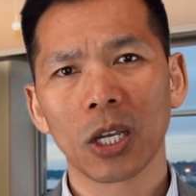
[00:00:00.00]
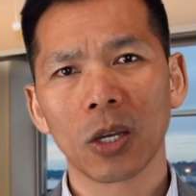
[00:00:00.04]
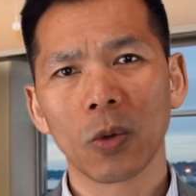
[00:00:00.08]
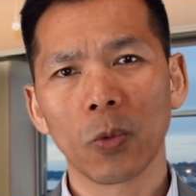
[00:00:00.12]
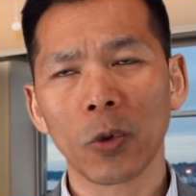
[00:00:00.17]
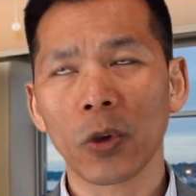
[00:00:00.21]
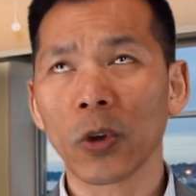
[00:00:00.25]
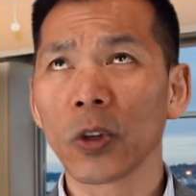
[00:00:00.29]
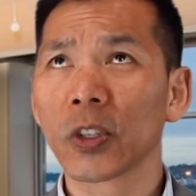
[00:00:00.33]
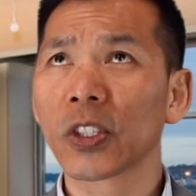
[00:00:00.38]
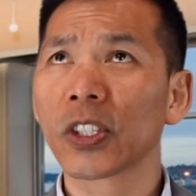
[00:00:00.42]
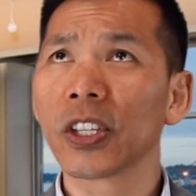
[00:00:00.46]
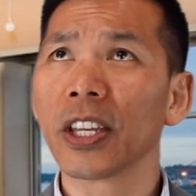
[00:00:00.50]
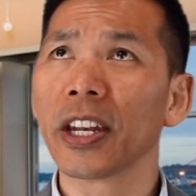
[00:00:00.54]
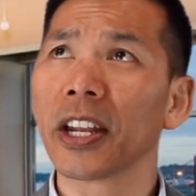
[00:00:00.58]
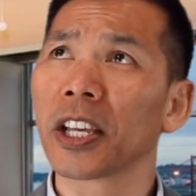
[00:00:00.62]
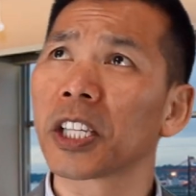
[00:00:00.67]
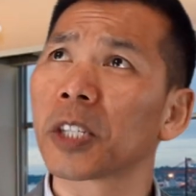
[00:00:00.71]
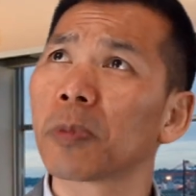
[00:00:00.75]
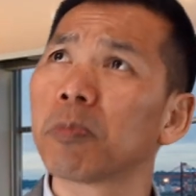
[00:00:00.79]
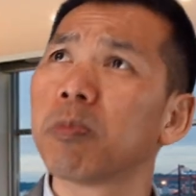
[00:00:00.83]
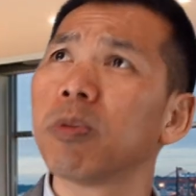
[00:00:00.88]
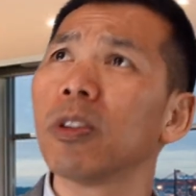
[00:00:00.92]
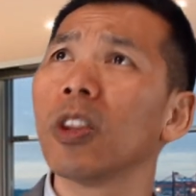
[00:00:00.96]
we're going to see an
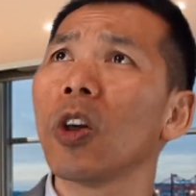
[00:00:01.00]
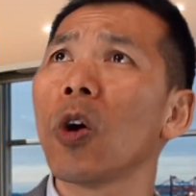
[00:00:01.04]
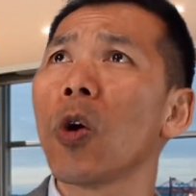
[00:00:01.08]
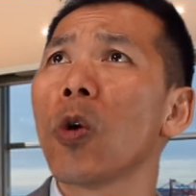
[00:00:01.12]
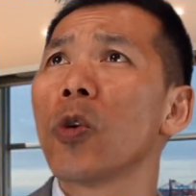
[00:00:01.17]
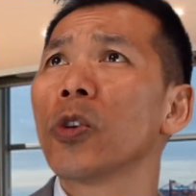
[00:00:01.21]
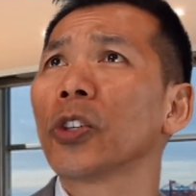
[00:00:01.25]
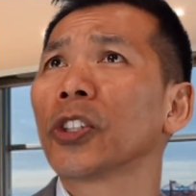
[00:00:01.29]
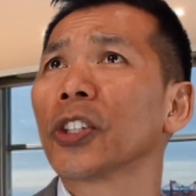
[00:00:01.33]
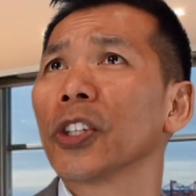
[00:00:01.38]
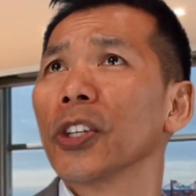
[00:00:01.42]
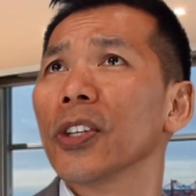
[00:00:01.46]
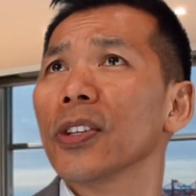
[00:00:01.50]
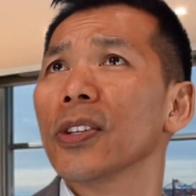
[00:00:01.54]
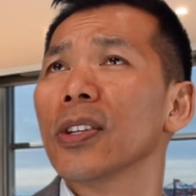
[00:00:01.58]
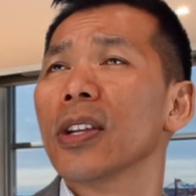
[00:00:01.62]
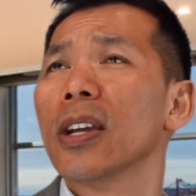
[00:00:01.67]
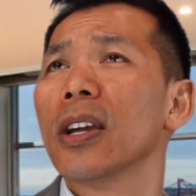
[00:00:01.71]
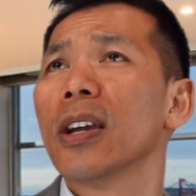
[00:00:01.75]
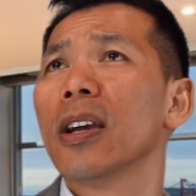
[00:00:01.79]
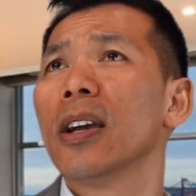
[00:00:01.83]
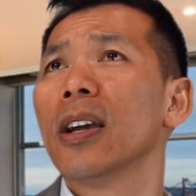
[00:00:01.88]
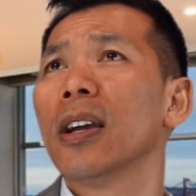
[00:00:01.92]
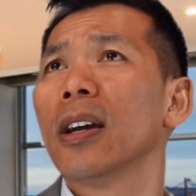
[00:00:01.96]

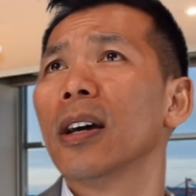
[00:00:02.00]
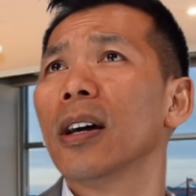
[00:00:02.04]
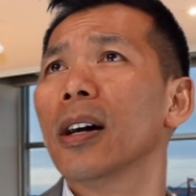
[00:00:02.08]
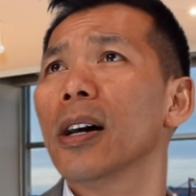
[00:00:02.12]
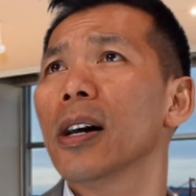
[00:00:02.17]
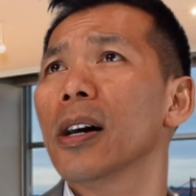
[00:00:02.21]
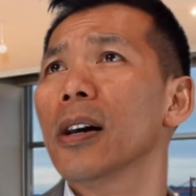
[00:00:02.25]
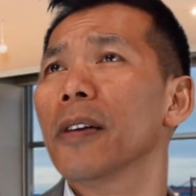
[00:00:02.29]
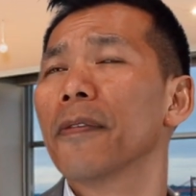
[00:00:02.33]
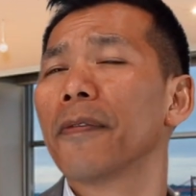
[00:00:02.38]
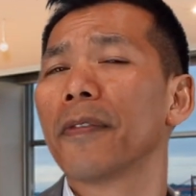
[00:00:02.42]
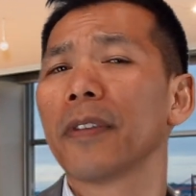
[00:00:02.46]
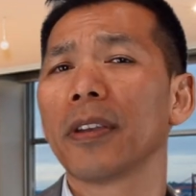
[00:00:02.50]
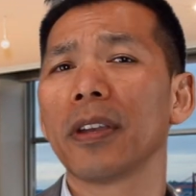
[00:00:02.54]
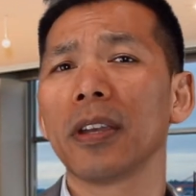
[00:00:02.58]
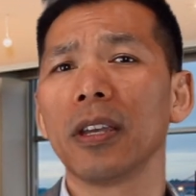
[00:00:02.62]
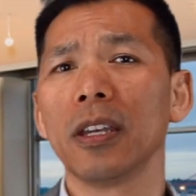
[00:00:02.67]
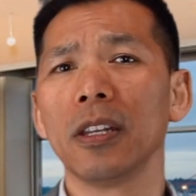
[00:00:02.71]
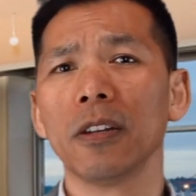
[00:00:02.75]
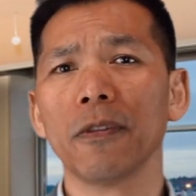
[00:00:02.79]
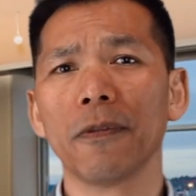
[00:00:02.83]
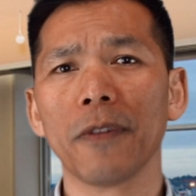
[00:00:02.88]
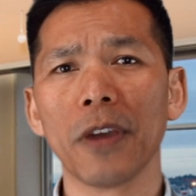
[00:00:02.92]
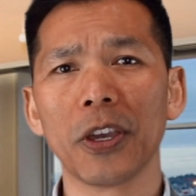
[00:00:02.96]
explosion of
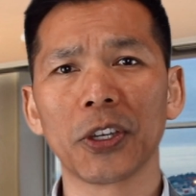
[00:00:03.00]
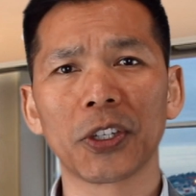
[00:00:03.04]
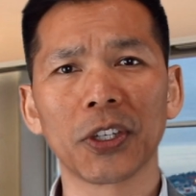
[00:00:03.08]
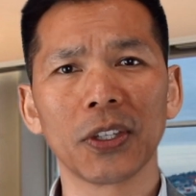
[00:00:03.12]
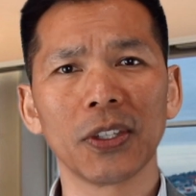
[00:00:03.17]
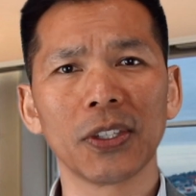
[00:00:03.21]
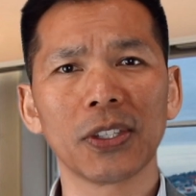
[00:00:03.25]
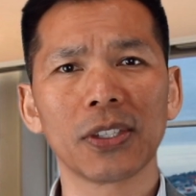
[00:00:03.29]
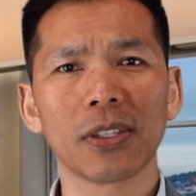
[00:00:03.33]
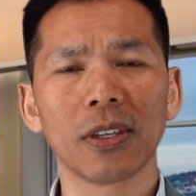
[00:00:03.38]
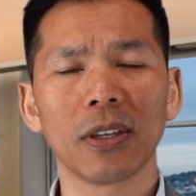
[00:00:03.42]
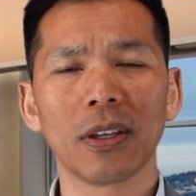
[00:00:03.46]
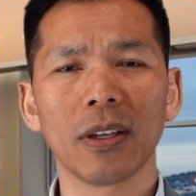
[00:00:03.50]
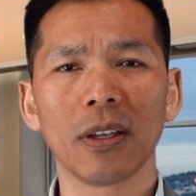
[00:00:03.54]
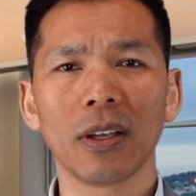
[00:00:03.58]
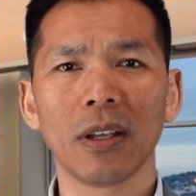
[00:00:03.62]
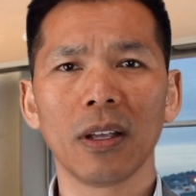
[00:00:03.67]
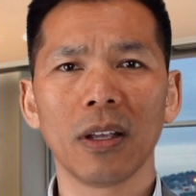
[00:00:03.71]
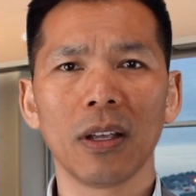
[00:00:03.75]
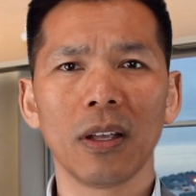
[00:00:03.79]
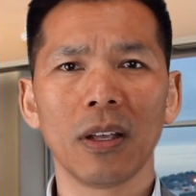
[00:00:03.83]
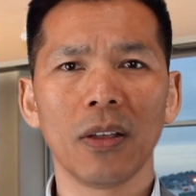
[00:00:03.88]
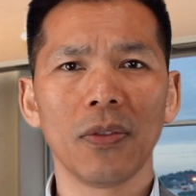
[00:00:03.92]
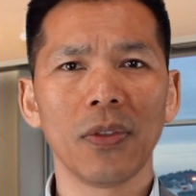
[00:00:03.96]
innovations
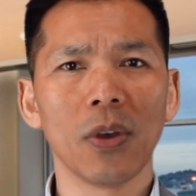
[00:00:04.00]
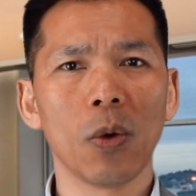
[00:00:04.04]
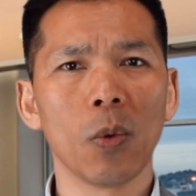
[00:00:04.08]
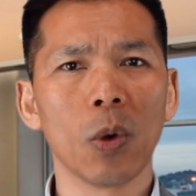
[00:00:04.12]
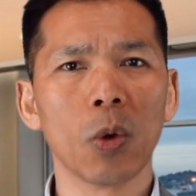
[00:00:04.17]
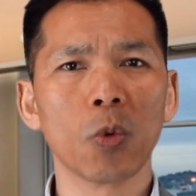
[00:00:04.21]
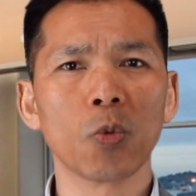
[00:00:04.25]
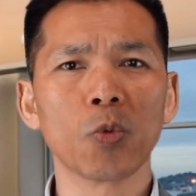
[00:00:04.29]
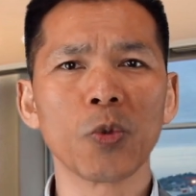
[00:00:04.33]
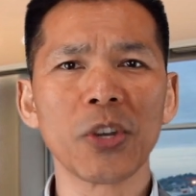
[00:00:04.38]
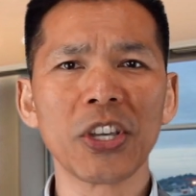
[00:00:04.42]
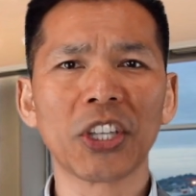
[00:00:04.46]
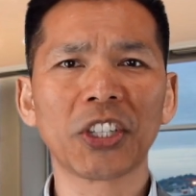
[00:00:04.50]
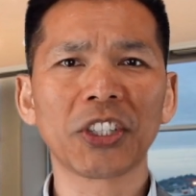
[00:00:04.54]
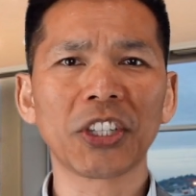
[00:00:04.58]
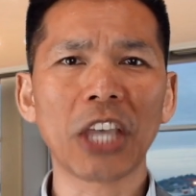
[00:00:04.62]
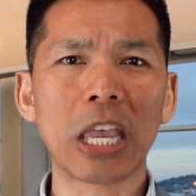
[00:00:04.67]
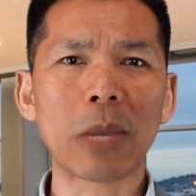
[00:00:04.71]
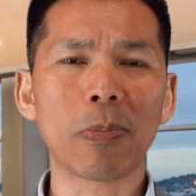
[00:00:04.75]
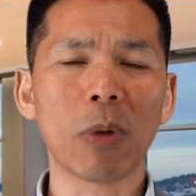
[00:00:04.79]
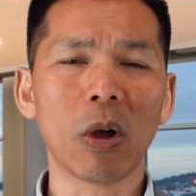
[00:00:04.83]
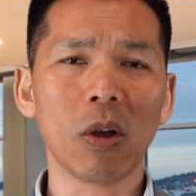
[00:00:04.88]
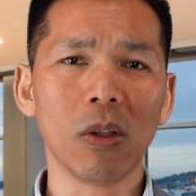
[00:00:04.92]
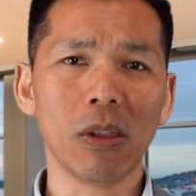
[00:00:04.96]
that will
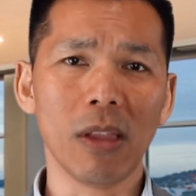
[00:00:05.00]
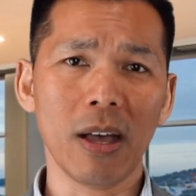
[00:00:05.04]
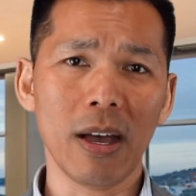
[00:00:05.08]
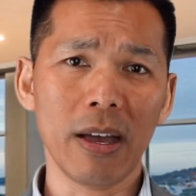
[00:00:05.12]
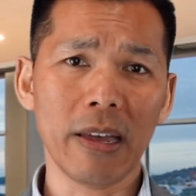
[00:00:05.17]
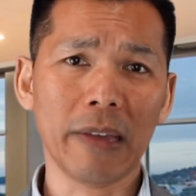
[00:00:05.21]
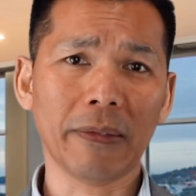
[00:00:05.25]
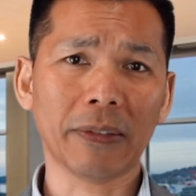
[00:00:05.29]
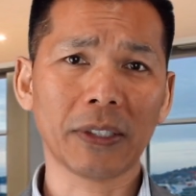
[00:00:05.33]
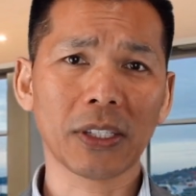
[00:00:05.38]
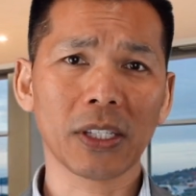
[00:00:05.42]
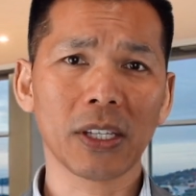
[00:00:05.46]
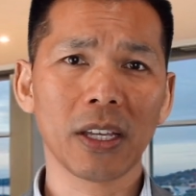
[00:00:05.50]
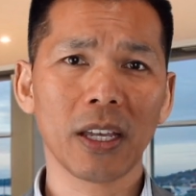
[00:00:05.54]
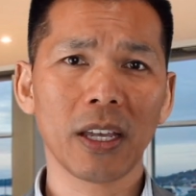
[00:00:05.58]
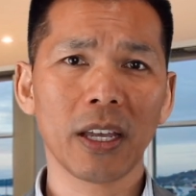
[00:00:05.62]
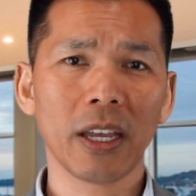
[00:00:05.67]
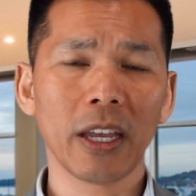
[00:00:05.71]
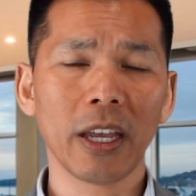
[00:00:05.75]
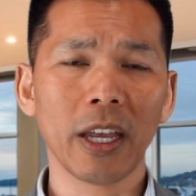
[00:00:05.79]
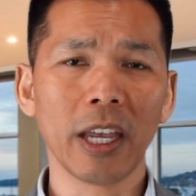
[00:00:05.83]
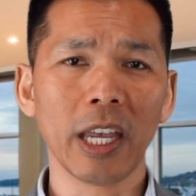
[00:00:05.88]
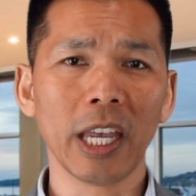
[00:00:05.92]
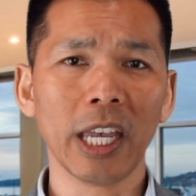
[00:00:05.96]
reshape our lives
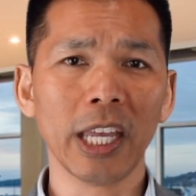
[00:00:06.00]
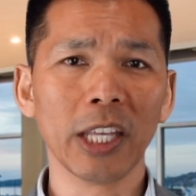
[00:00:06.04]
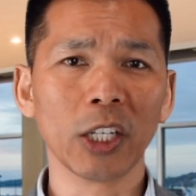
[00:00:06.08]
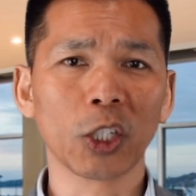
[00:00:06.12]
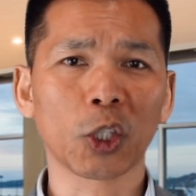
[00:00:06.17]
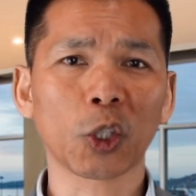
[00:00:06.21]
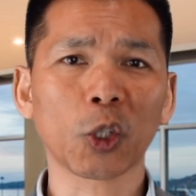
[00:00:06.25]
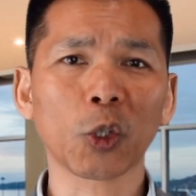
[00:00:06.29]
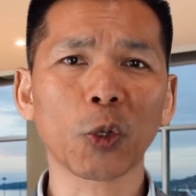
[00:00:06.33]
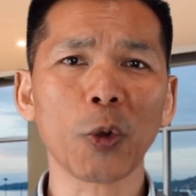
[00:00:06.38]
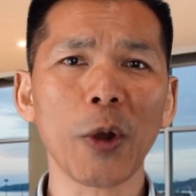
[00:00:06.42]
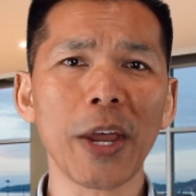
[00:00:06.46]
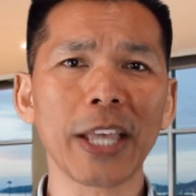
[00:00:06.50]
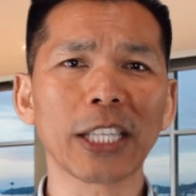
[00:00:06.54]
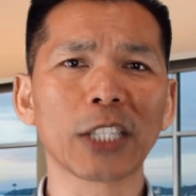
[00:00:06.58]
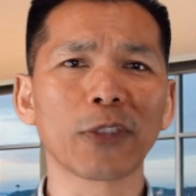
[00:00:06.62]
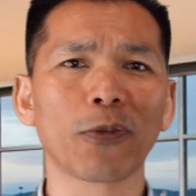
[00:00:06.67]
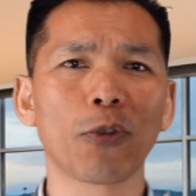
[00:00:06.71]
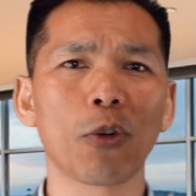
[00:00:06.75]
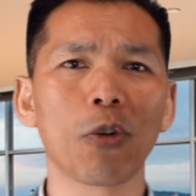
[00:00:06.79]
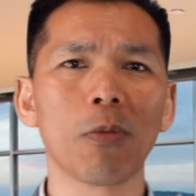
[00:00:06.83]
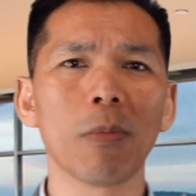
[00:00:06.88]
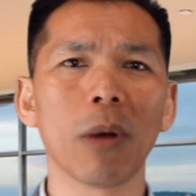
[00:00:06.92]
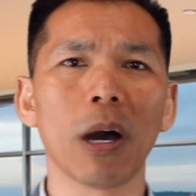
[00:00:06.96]
and
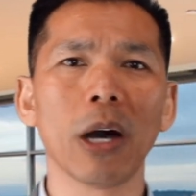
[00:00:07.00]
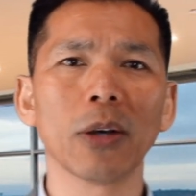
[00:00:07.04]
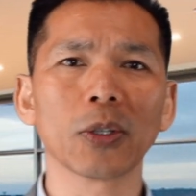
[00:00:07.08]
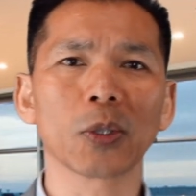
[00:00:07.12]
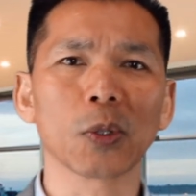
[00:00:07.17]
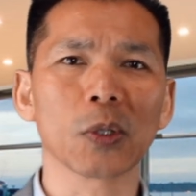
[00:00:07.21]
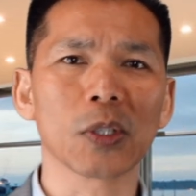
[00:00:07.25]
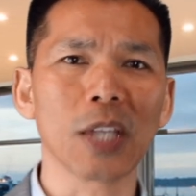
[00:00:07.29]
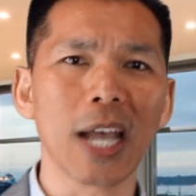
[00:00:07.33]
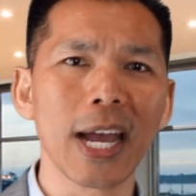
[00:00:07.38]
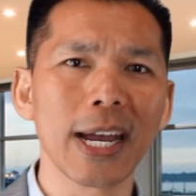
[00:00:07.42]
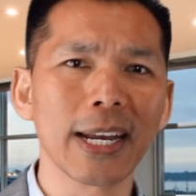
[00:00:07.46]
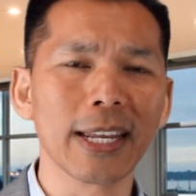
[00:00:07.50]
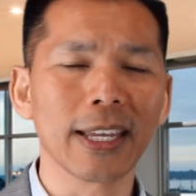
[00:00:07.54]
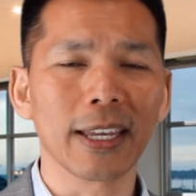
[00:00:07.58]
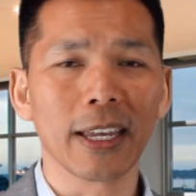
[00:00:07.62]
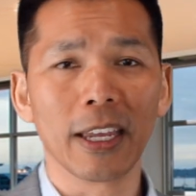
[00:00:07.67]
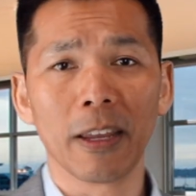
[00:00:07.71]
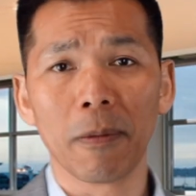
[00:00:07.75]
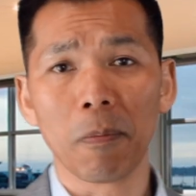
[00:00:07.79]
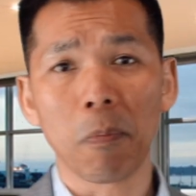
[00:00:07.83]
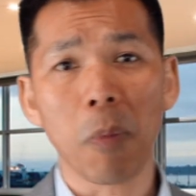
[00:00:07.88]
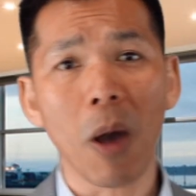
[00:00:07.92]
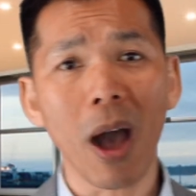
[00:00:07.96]
transform our society
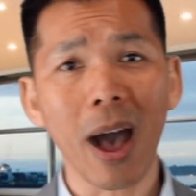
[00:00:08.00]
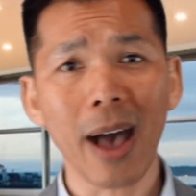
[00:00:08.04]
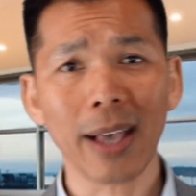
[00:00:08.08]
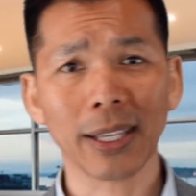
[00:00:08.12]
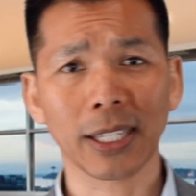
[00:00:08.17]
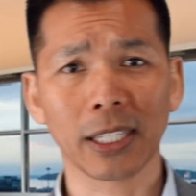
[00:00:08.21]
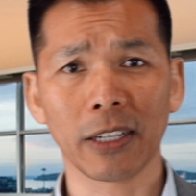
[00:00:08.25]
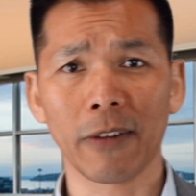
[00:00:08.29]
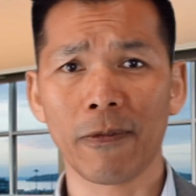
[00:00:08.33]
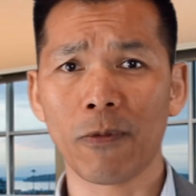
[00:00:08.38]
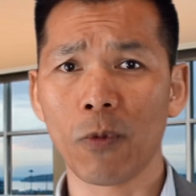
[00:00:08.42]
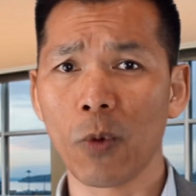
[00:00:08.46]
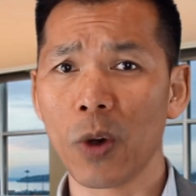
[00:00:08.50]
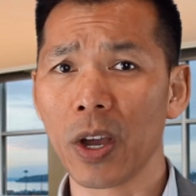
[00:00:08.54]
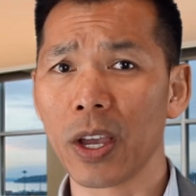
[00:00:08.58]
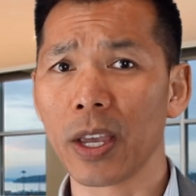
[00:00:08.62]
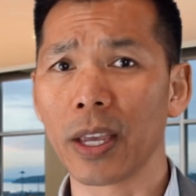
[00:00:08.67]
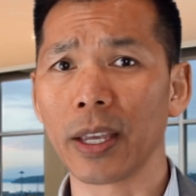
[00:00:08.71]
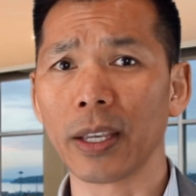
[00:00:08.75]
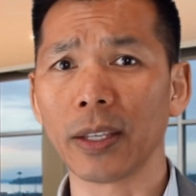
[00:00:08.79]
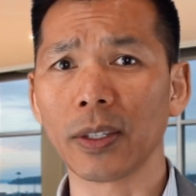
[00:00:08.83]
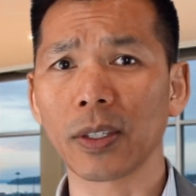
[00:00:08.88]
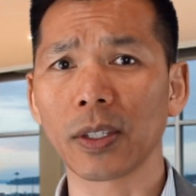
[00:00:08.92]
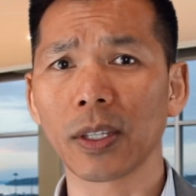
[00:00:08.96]
in positive
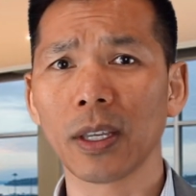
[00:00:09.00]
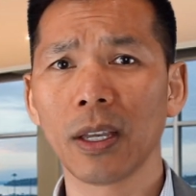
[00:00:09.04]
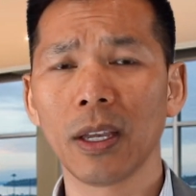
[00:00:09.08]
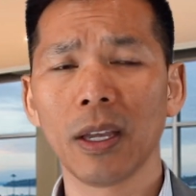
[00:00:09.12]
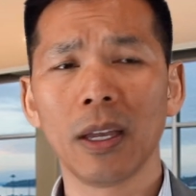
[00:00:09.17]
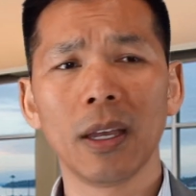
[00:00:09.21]
ways.